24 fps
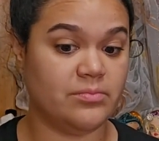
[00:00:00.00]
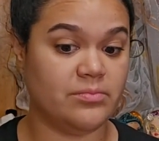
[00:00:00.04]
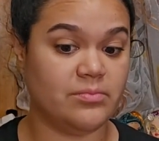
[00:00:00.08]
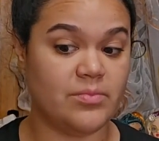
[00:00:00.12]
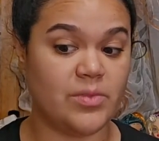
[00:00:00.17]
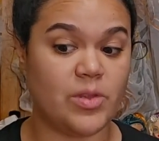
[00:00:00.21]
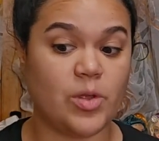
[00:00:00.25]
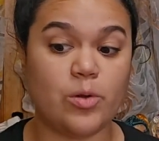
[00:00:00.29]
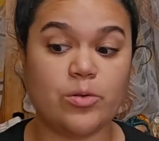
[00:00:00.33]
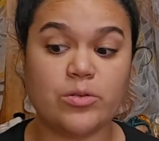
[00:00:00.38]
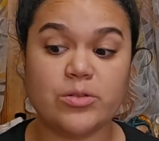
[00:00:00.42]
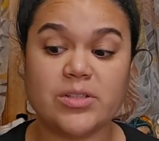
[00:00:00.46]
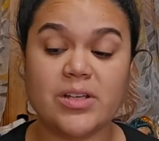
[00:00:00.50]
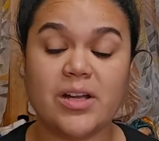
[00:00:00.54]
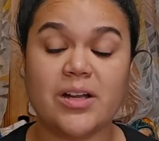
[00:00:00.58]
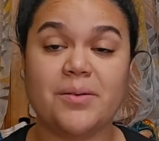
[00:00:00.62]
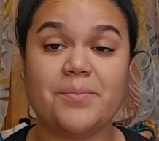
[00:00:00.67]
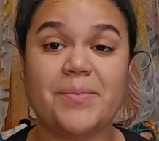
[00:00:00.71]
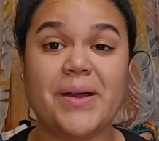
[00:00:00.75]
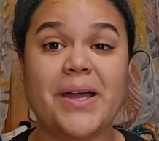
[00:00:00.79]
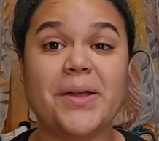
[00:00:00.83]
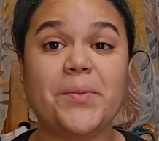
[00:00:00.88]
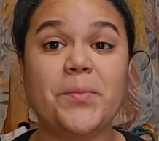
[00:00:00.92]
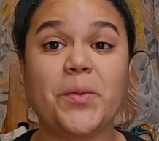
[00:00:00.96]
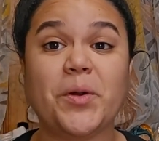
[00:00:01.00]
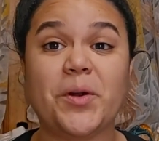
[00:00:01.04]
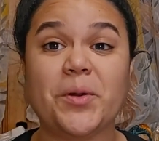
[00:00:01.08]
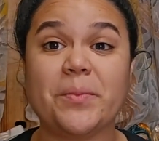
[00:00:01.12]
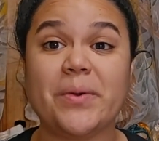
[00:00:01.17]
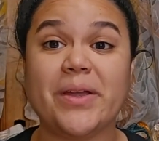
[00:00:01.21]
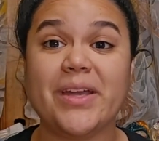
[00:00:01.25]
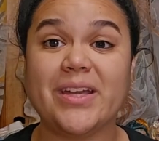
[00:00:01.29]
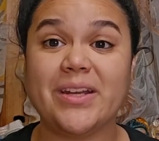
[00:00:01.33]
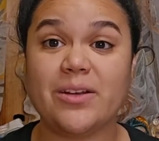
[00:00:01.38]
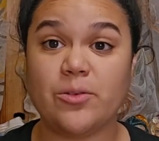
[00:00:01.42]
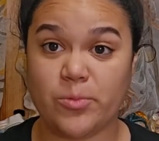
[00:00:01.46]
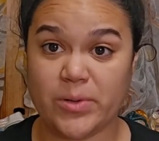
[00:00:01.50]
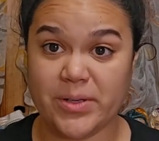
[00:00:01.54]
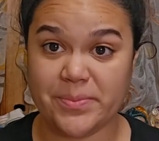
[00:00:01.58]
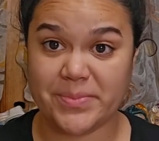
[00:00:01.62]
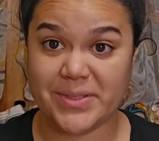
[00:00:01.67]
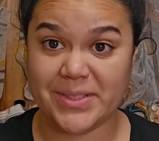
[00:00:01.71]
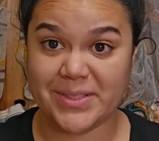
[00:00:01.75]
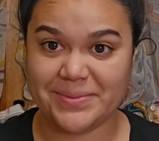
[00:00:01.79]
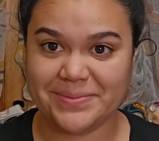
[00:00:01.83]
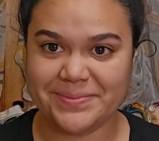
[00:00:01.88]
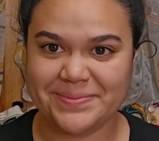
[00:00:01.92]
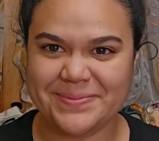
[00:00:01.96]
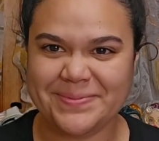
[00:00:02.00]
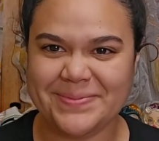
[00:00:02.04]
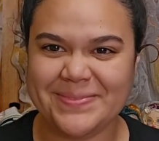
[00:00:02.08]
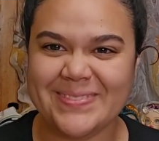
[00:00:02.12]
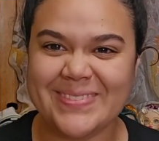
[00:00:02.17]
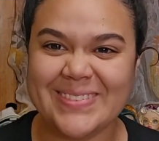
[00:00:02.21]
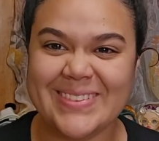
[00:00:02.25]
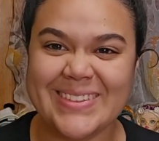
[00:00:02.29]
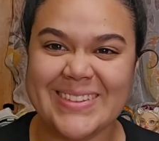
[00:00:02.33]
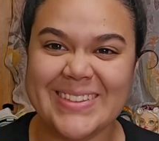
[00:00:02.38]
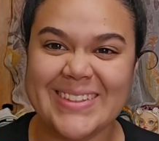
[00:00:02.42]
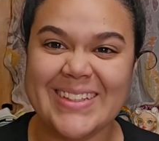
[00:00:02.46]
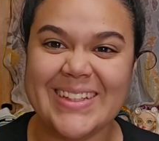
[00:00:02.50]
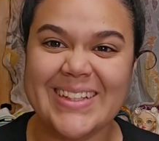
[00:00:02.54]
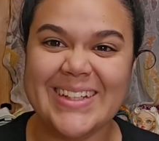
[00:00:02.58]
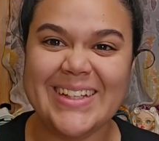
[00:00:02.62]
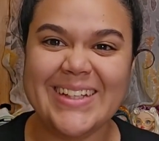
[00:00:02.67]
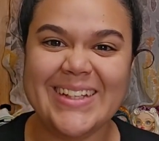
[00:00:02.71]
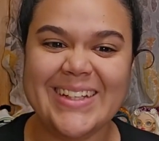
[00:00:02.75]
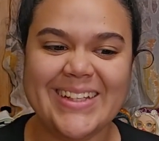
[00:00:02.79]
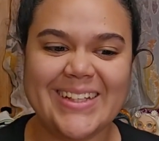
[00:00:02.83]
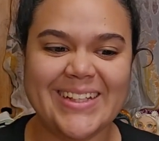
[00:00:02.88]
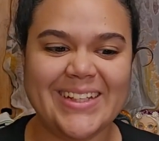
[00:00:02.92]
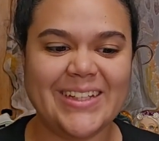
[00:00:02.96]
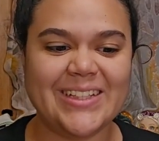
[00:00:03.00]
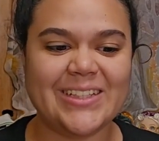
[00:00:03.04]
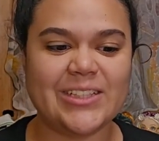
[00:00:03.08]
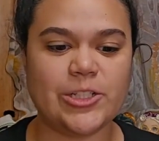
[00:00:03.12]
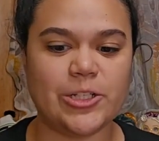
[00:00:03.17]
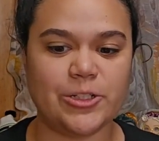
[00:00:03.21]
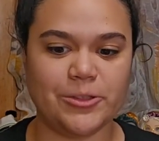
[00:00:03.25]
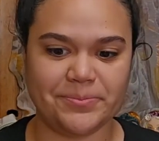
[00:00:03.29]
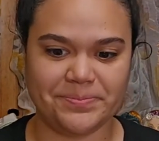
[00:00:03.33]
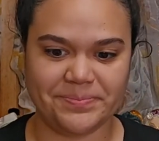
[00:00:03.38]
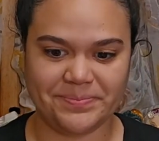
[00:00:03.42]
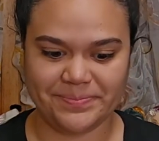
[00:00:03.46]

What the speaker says: those are my mermaid whips. So,